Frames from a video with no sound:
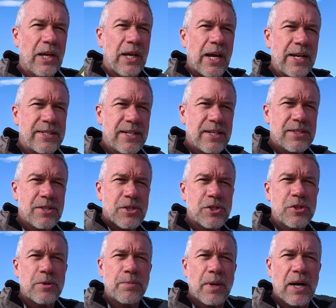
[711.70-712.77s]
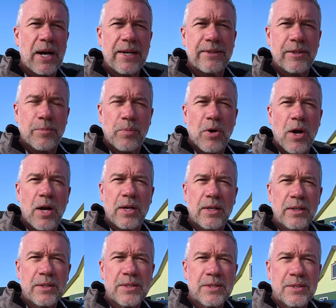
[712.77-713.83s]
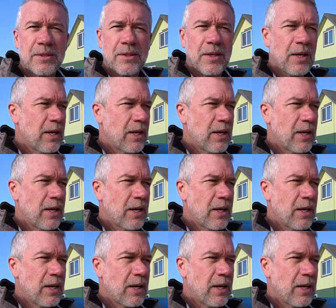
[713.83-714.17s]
And Tesla stood behind their product